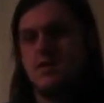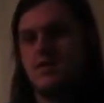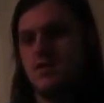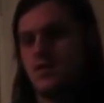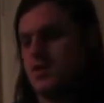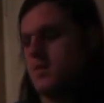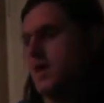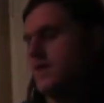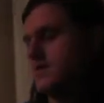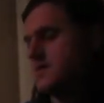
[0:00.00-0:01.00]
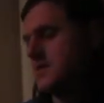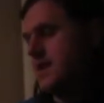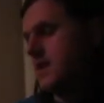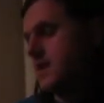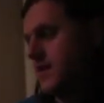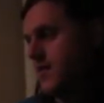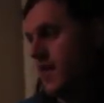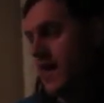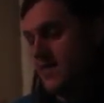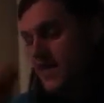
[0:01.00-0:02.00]
they're all going to be on the snare. If we
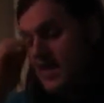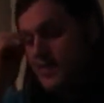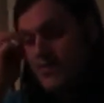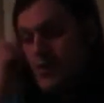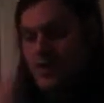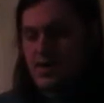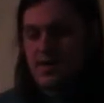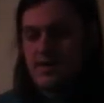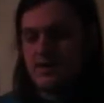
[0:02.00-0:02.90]
have a 4,